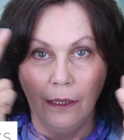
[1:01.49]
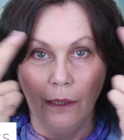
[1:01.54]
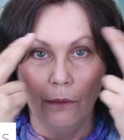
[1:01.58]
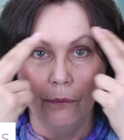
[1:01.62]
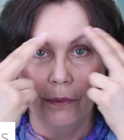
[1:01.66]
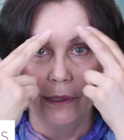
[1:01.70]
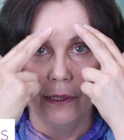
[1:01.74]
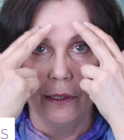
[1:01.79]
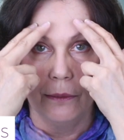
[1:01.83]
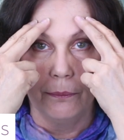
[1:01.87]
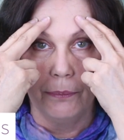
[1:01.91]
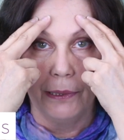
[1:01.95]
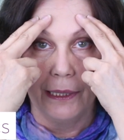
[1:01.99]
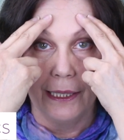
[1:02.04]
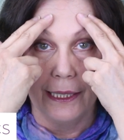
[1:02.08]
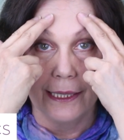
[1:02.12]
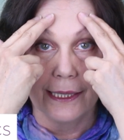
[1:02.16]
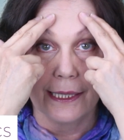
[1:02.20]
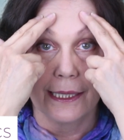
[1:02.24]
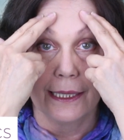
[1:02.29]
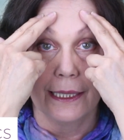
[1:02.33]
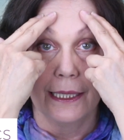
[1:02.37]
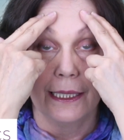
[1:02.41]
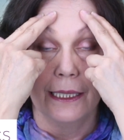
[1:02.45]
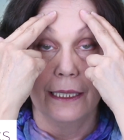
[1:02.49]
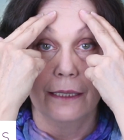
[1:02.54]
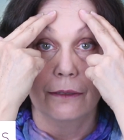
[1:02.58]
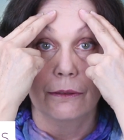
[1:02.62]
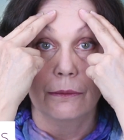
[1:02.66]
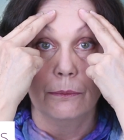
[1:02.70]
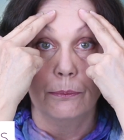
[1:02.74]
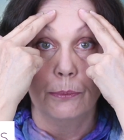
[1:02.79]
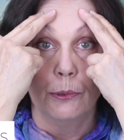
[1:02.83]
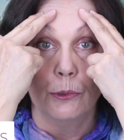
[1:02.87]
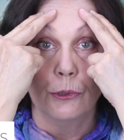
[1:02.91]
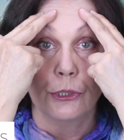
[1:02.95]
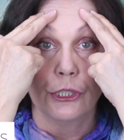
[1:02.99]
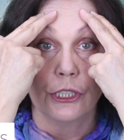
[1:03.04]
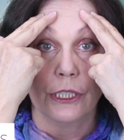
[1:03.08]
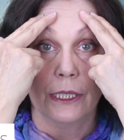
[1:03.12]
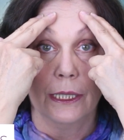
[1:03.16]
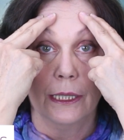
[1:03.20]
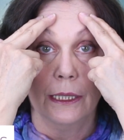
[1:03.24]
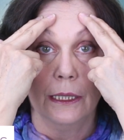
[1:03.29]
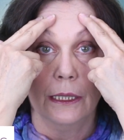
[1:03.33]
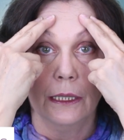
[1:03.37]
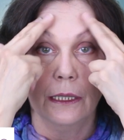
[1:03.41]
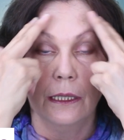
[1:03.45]
We're not placing here and
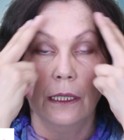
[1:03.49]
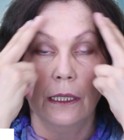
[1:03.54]
pushing.